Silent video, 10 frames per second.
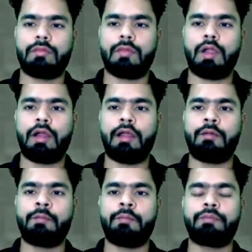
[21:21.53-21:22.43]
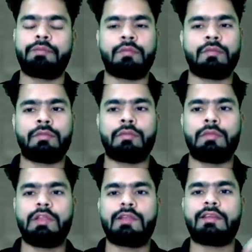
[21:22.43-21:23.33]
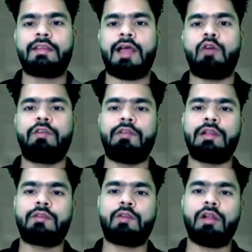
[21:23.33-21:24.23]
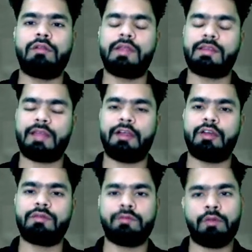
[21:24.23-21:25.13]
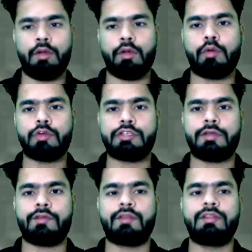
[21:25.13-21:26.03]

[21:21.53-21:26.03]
Clear? This is how we will solve this kind of questions.